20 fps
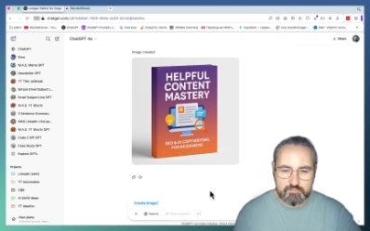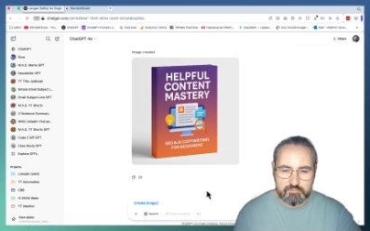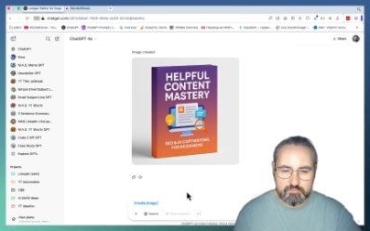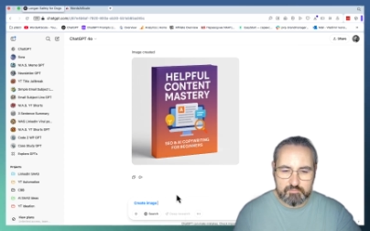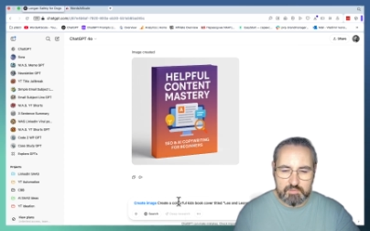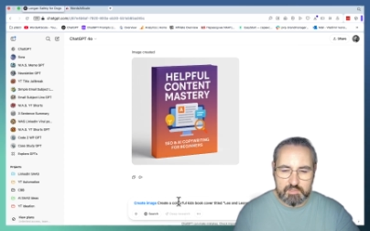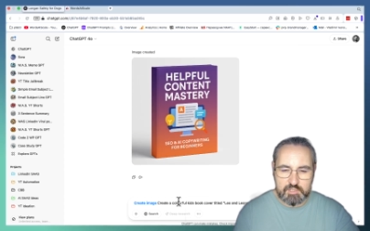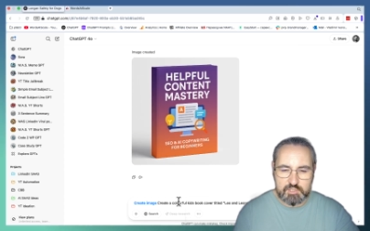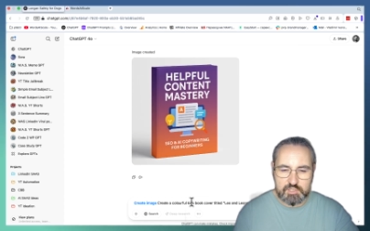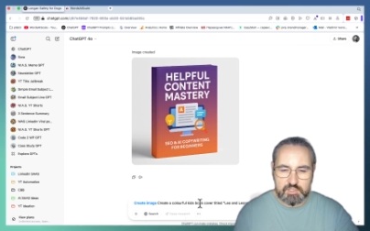
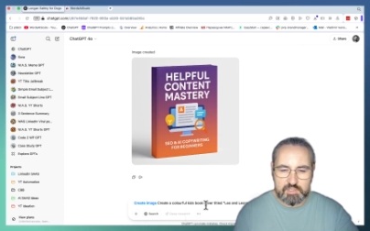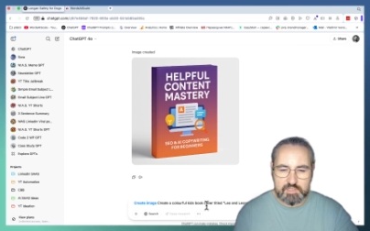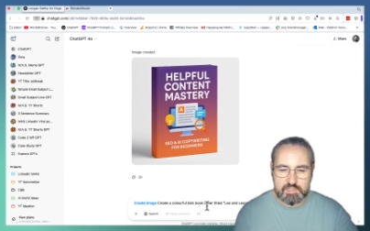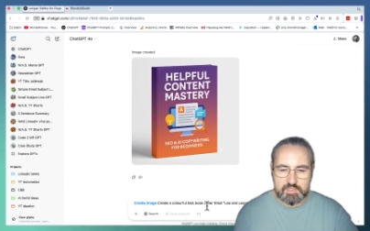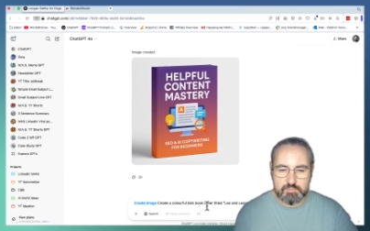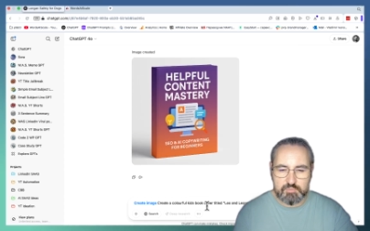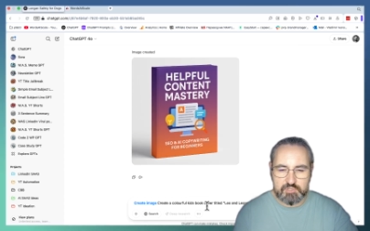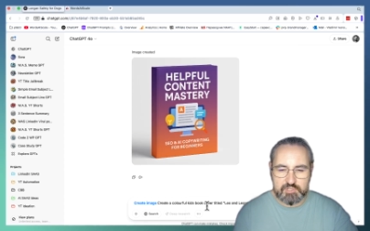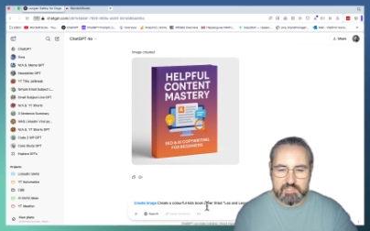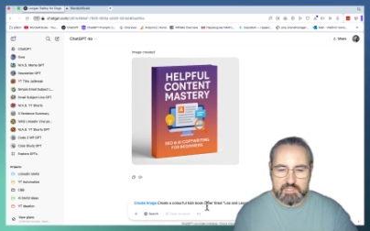So let's
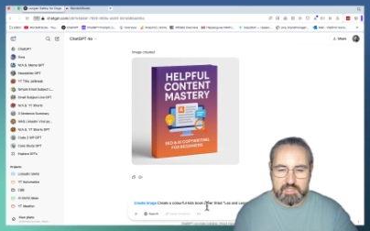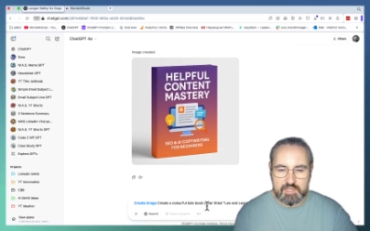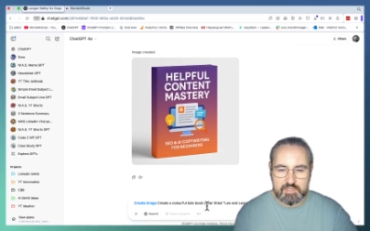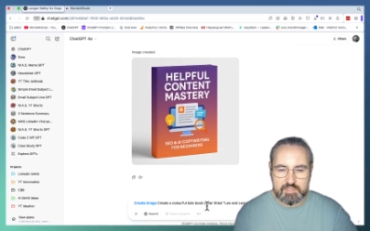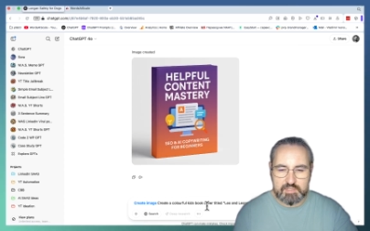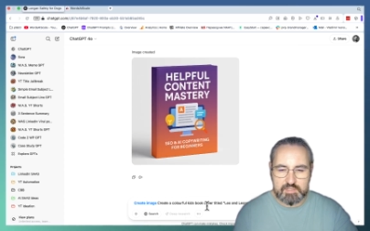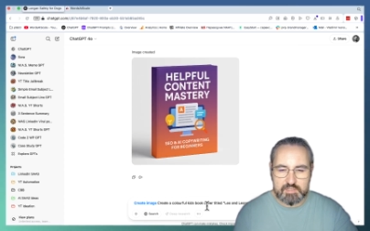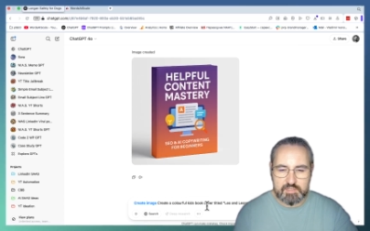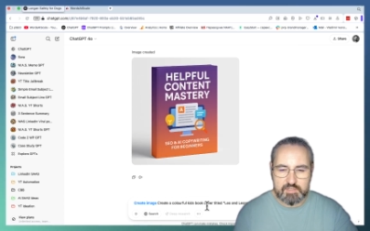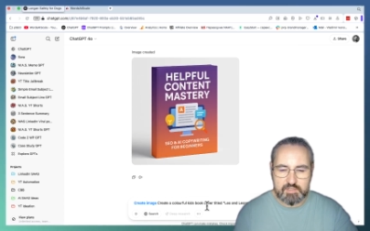just
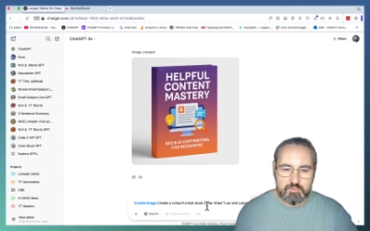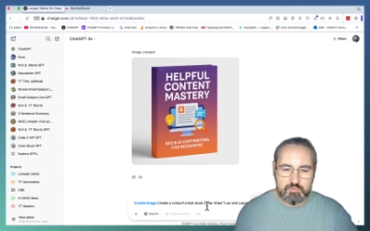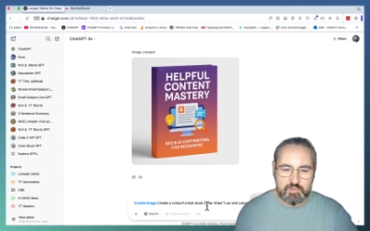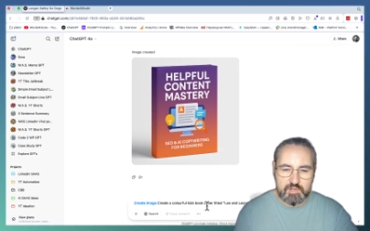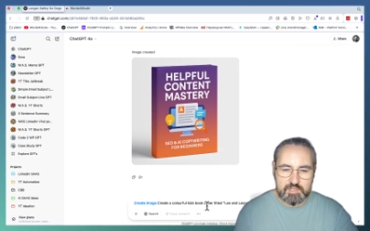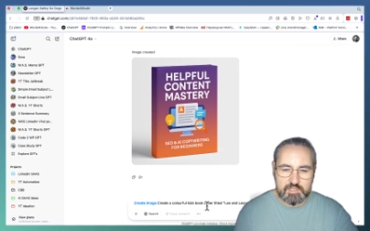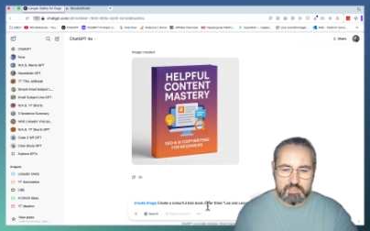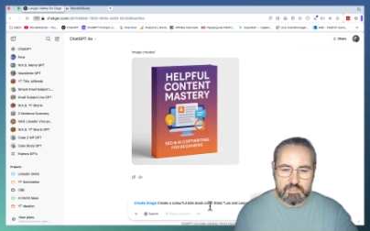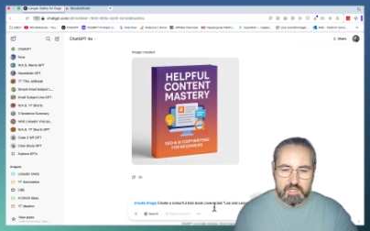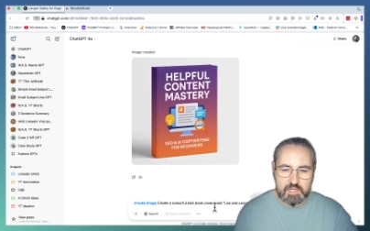pretend I'm
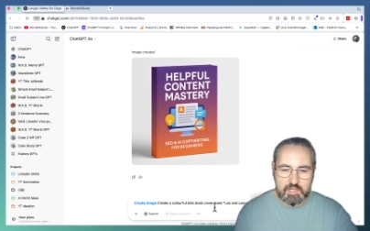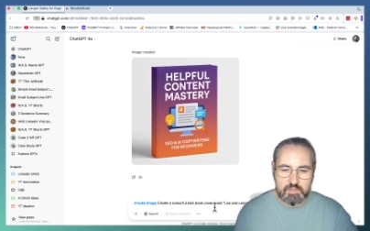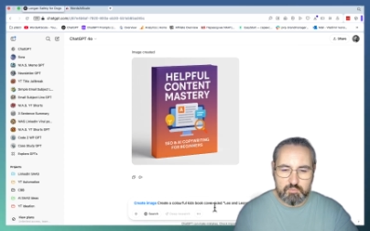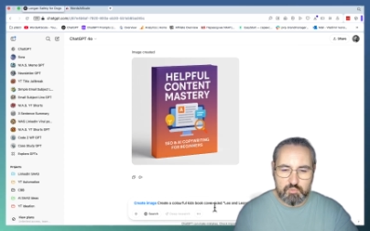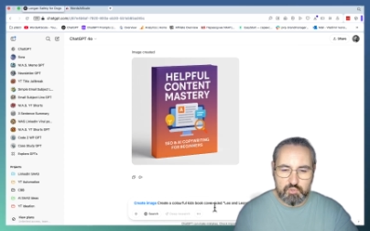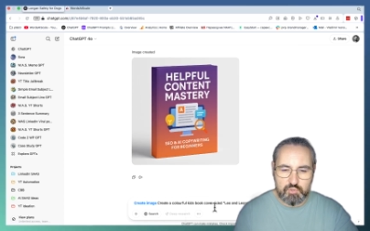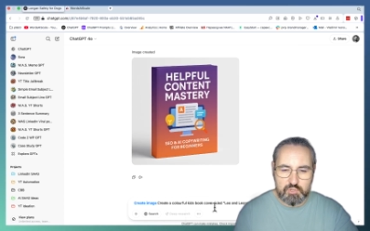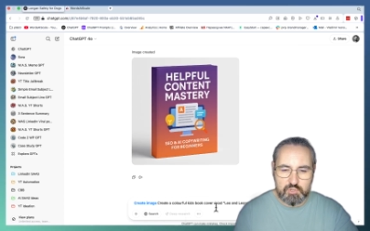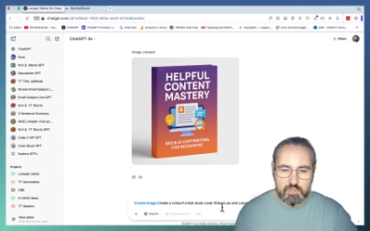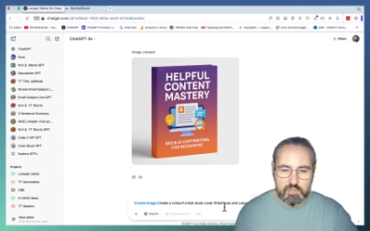writing a
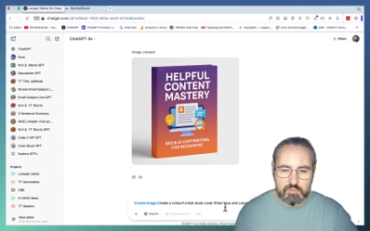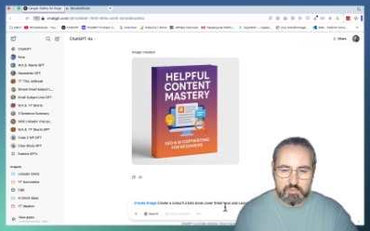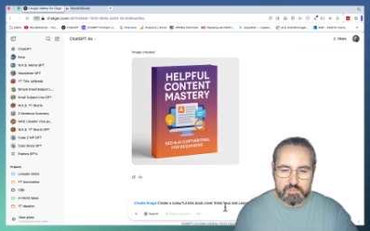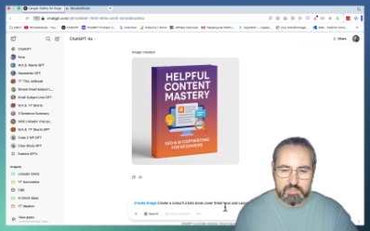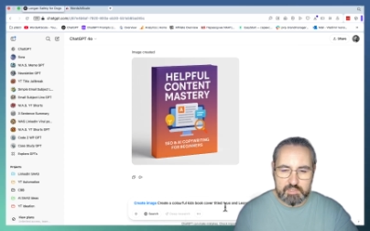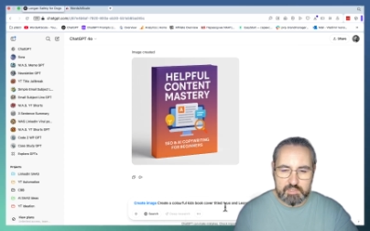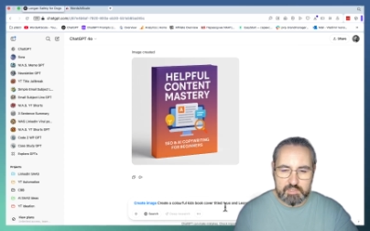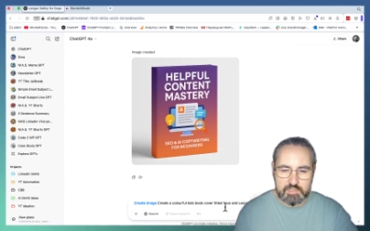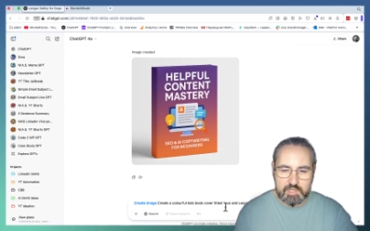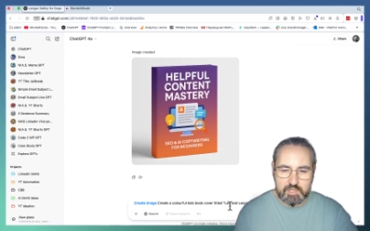book called
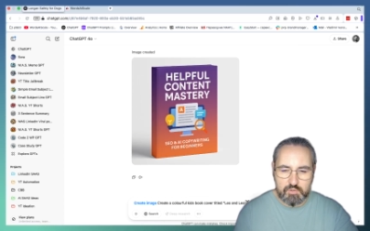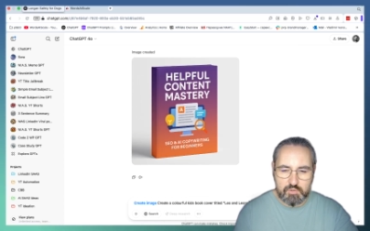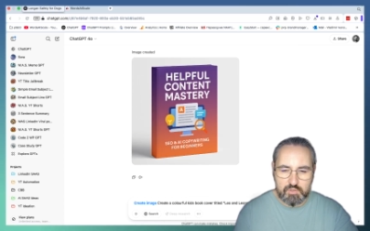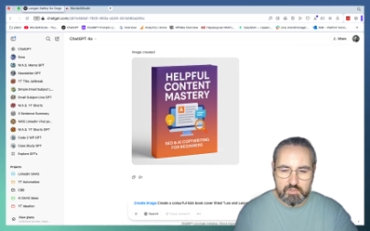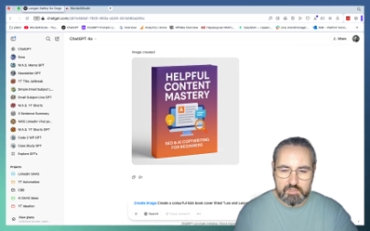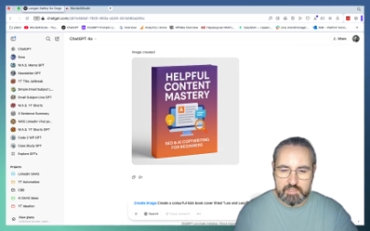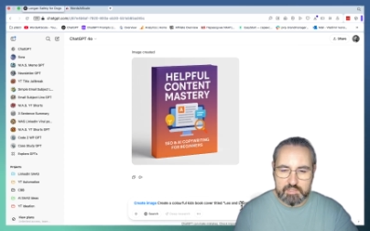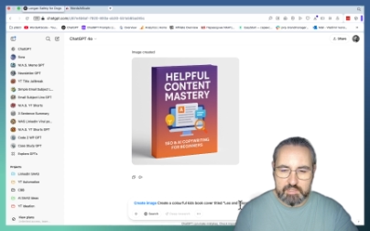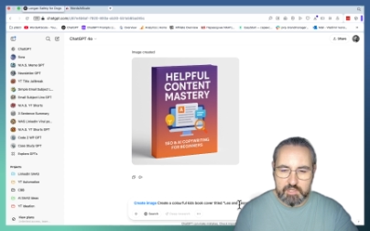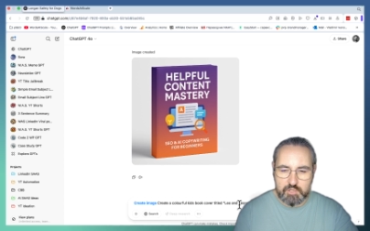Leo
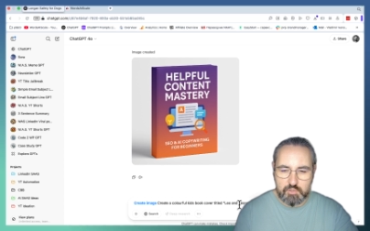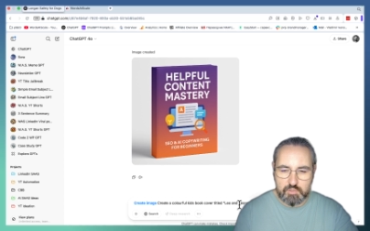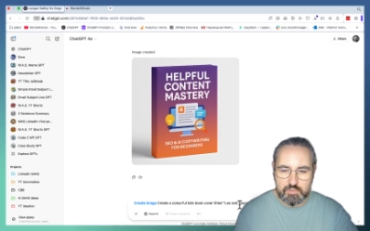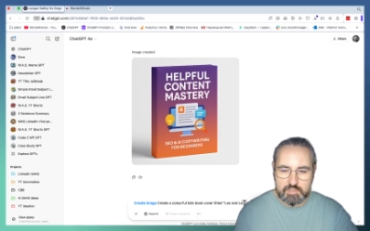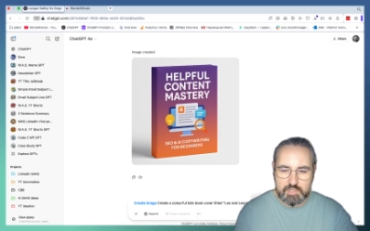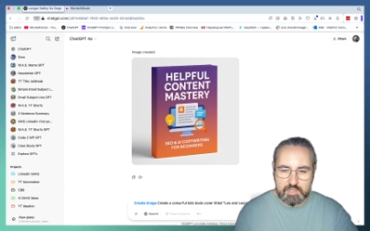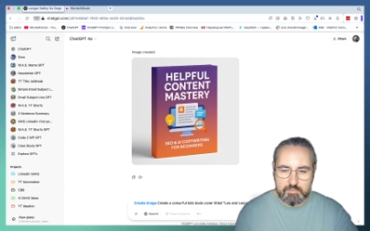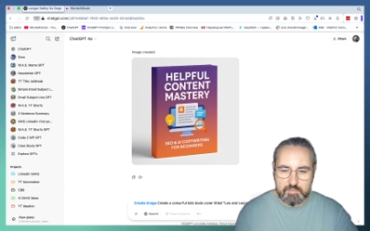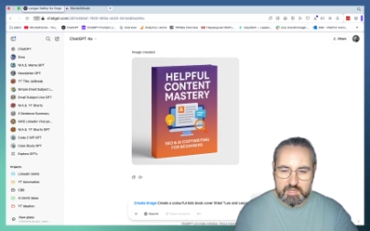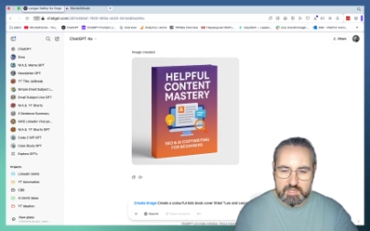and
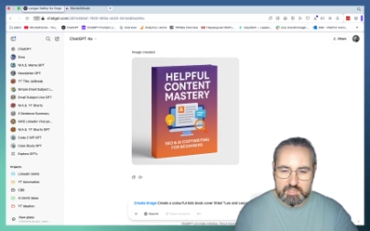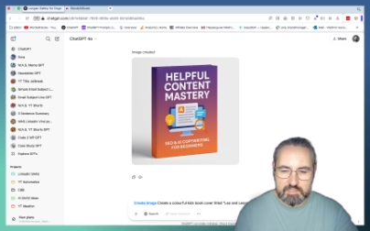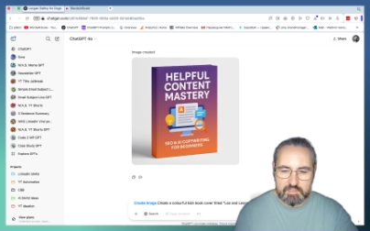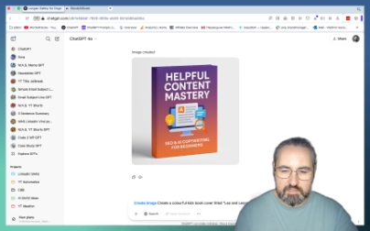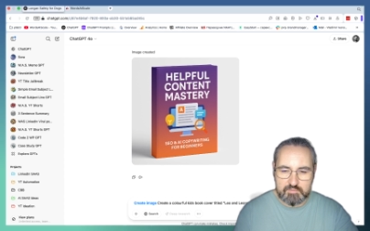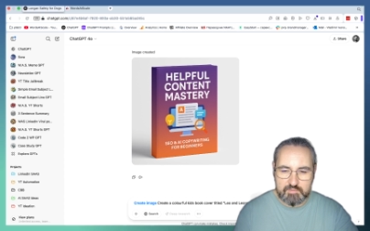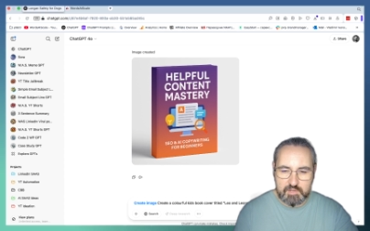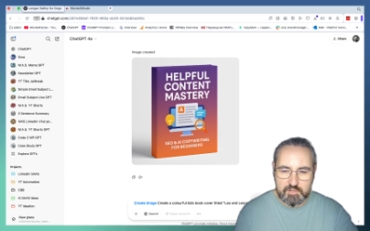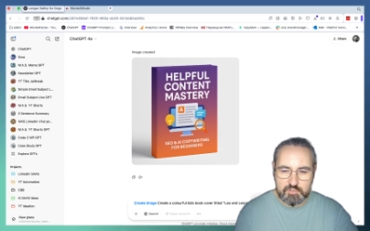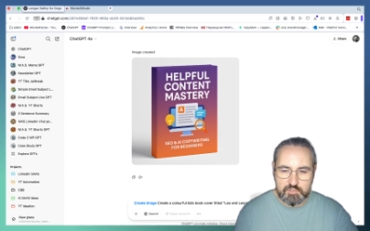Leona Amazing
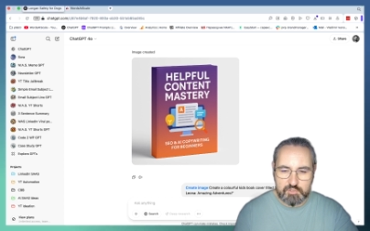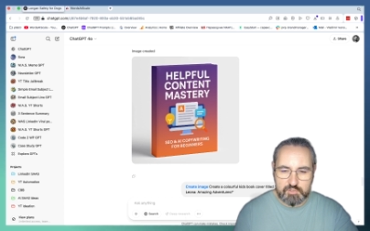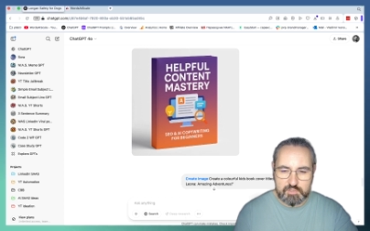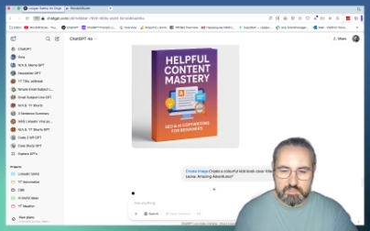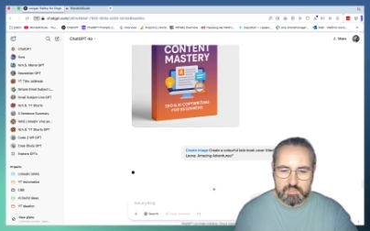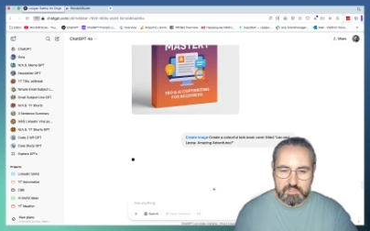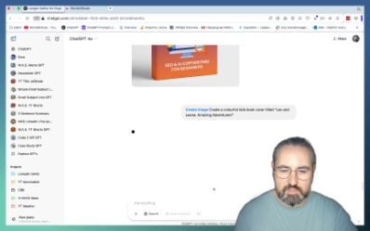Adventures,